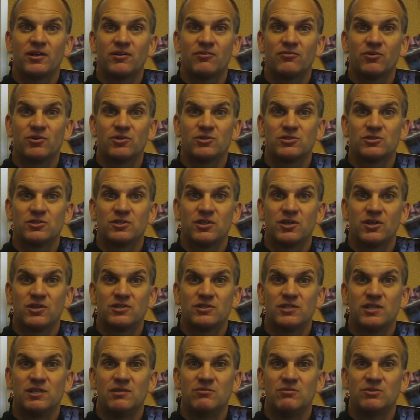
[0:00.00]
Unfortunately, our
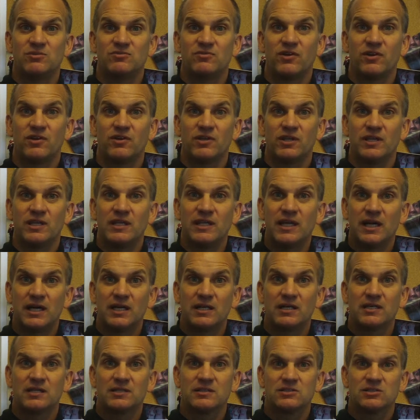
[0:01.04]
team is fairly
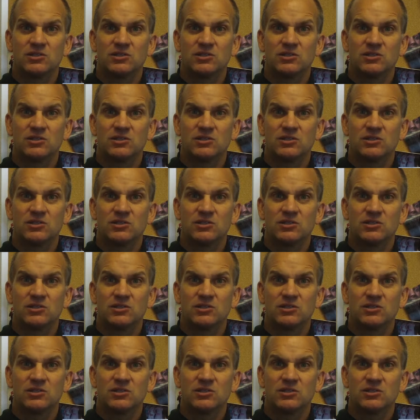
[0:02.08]
young.